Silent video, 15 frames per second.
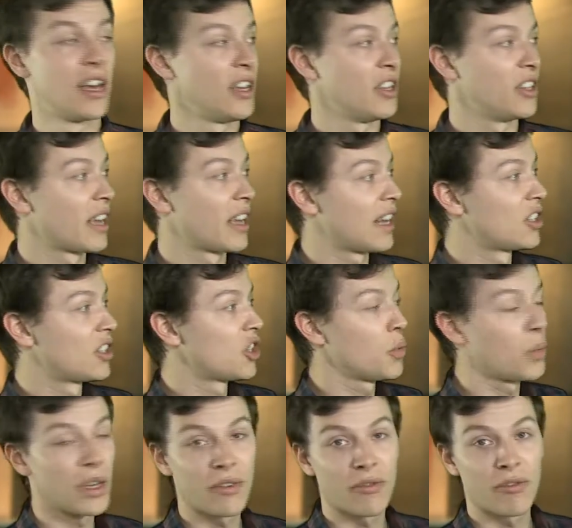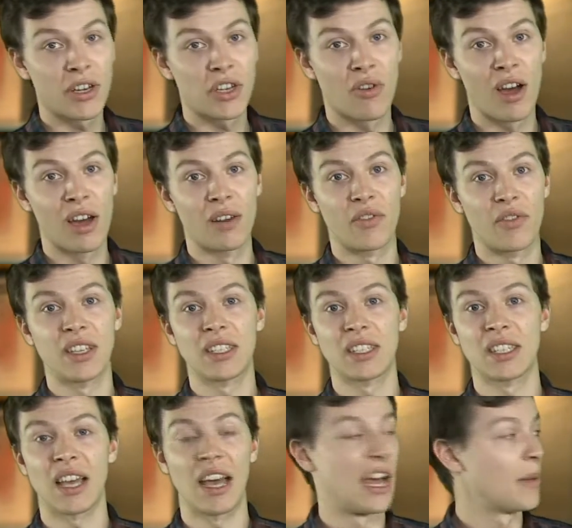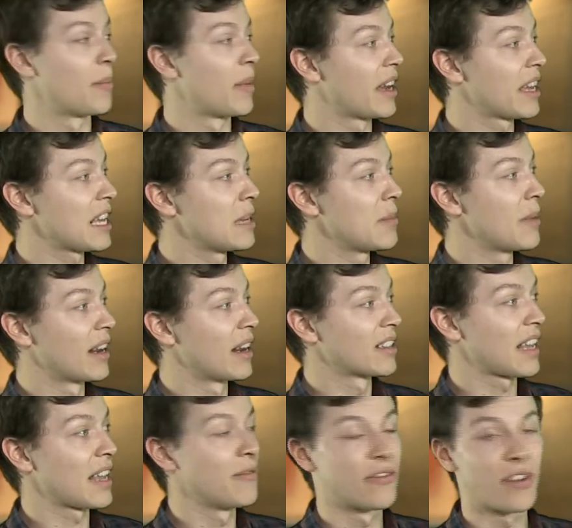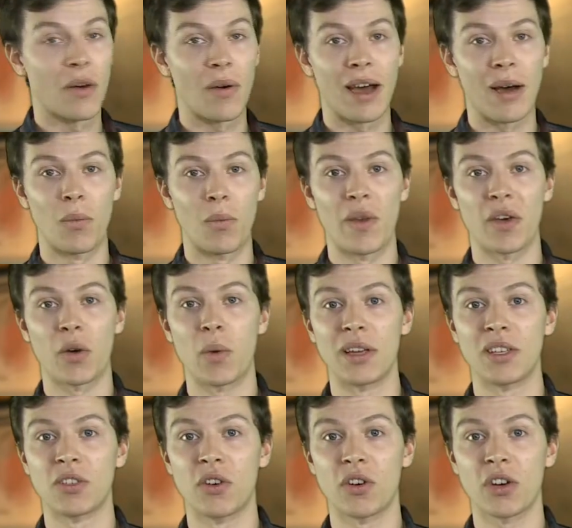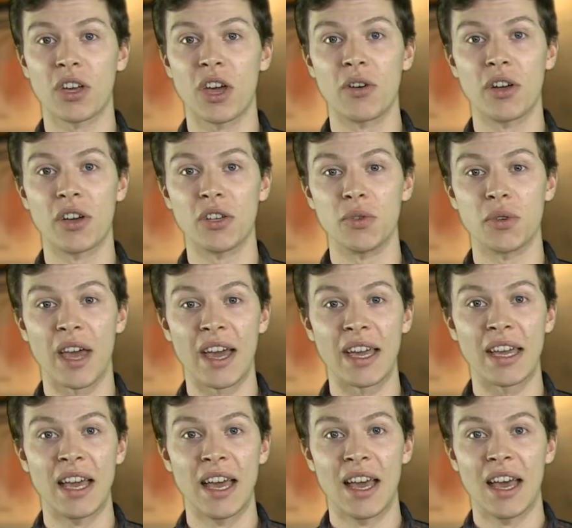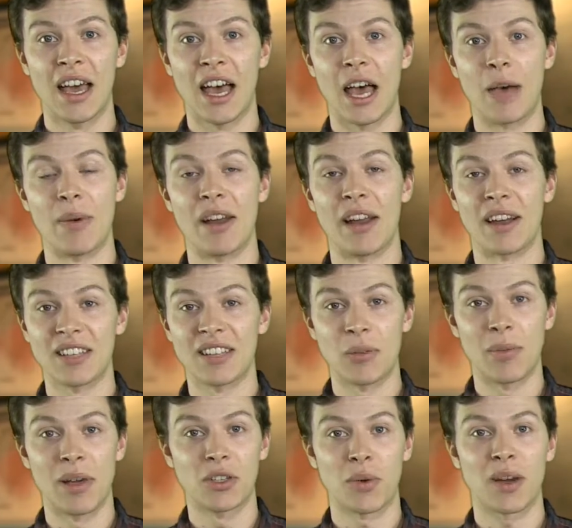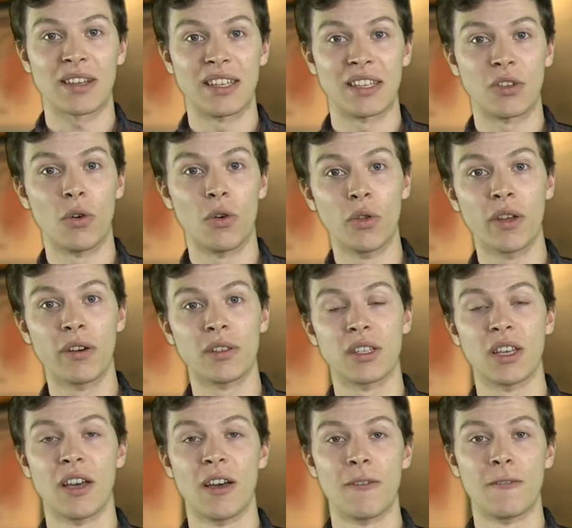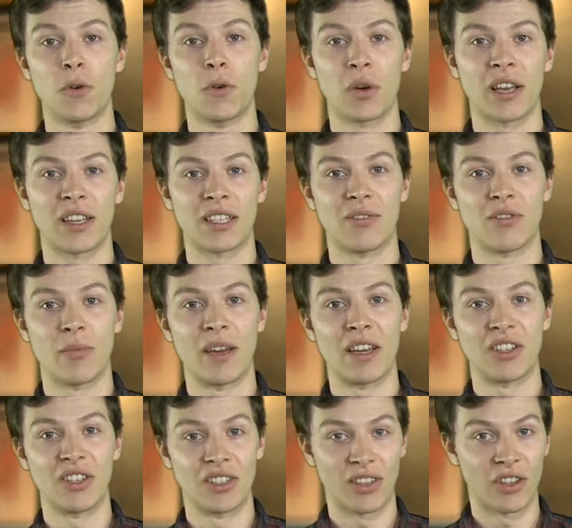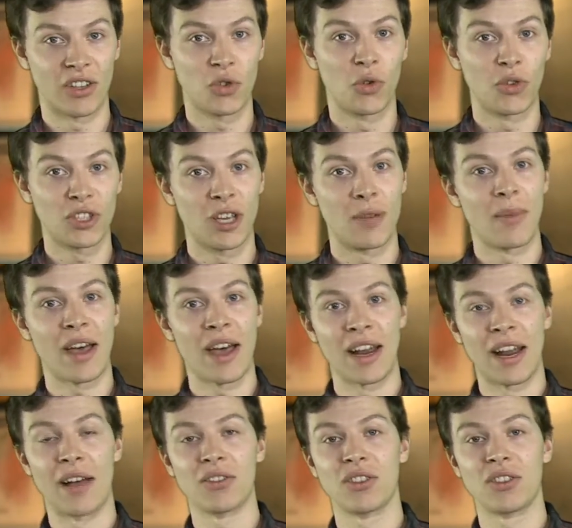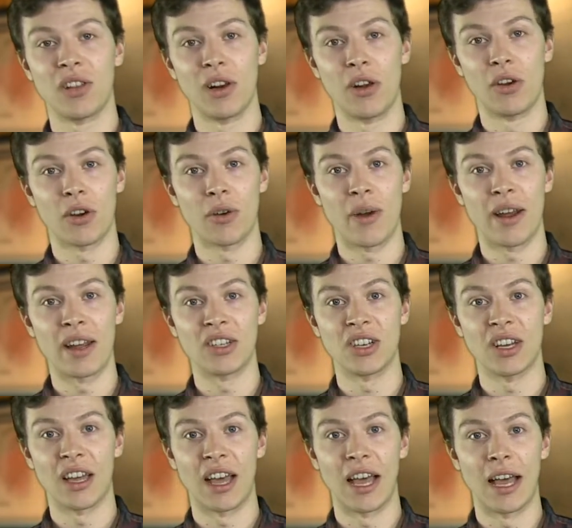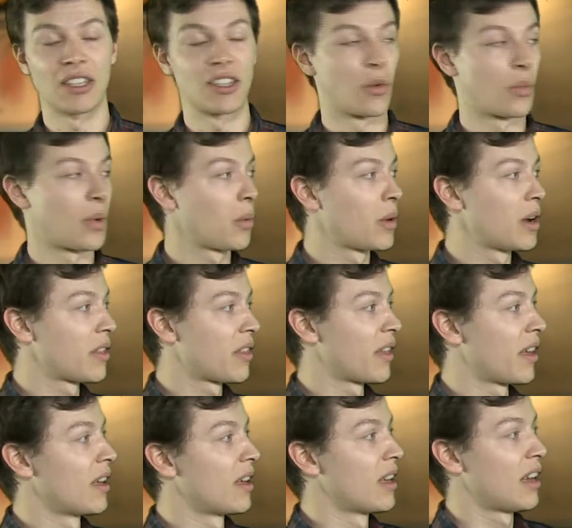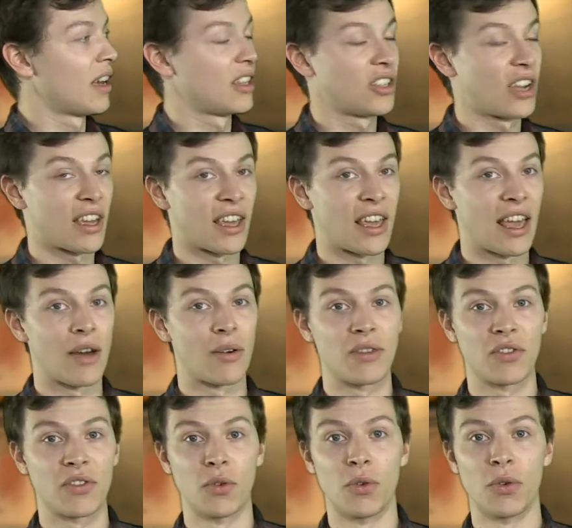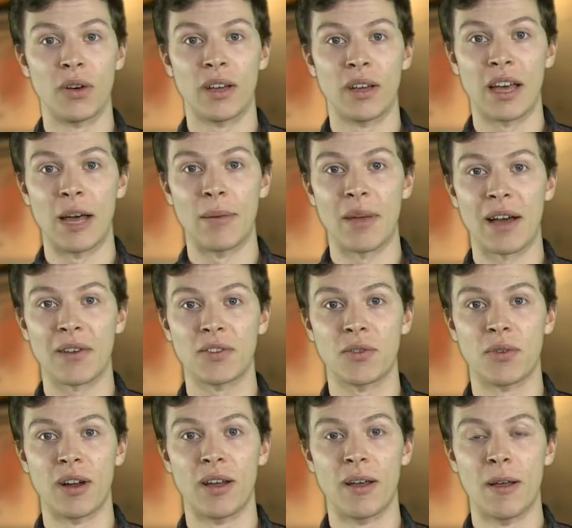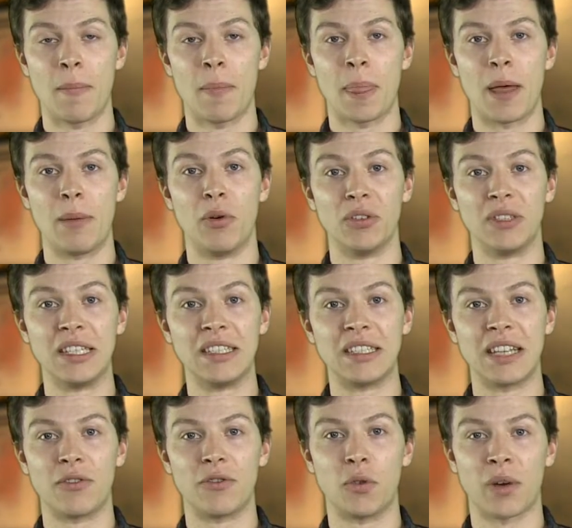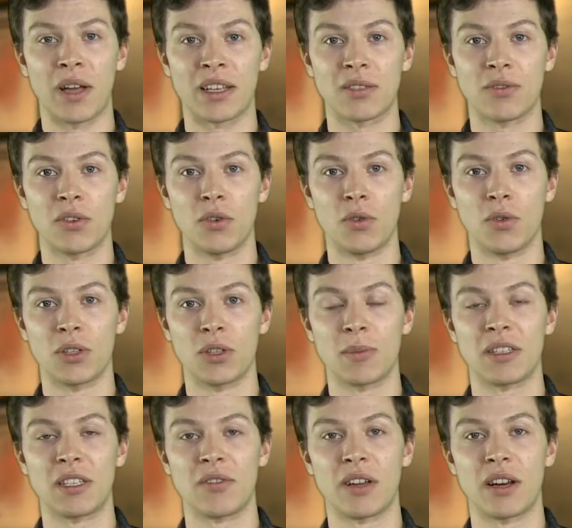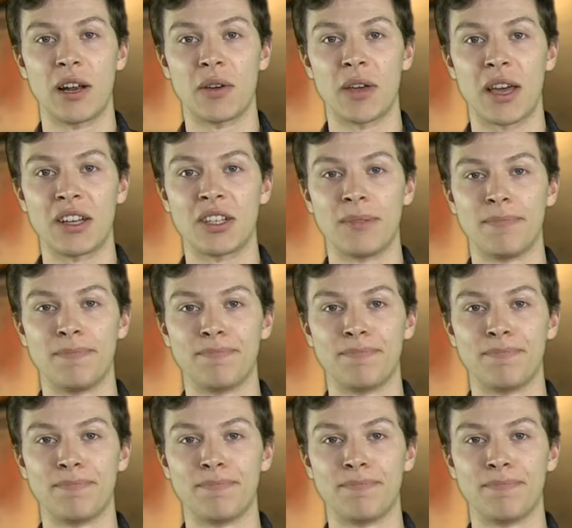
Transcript: You can get a 2-week free trial of this by emailing us at info@weatherquest.co.uk. And like I say, you'll be able to access all those forecast informations in the short term and out to the longer range. So well worth a checking out if you're after a more detailed forecast for your specific location.